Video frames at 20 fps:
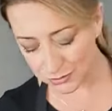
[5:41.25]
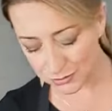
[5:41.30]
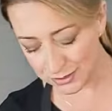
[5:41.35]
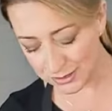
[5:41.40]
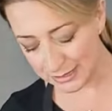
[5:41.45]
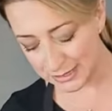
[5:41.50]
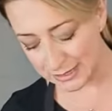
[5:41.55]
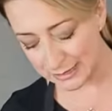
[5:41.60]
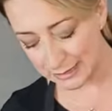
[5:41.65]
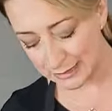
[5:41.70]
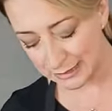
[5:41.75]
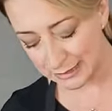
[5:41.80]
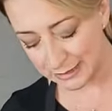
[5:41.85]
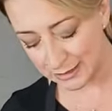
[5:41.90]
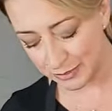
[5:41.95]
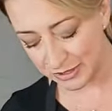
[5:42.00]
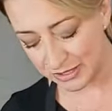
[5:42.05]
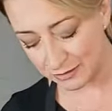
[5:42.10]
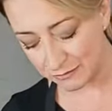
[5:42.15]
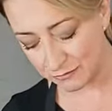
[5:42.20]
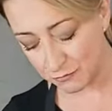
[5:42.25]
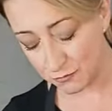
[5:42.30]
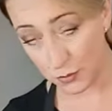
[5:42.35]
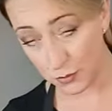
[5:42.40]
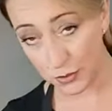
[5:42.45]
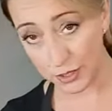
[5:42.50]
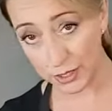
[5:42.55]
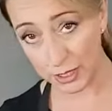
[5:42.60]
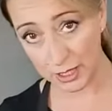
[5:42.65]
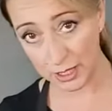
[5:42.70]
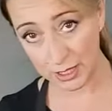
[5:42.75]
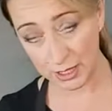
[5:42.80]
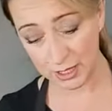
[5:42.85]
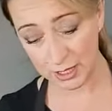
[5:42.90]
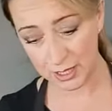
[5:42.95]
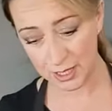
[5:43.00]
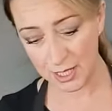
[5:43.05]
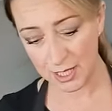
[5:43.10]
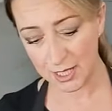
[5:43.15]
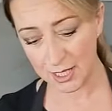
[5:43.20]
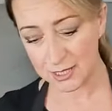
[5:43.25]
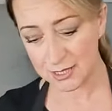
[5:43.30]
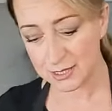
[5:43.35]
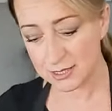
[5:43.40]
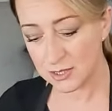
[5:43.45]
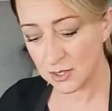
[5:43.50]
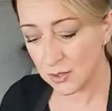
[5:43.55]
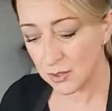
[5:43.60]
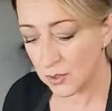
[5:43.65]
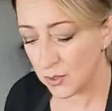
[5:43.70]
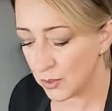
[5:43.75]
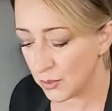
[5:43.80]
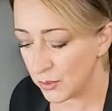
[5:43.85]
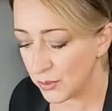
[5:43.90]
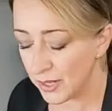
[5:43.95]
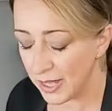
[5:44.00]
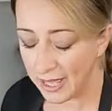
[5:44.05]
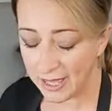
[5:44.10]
There is a little bit of work. So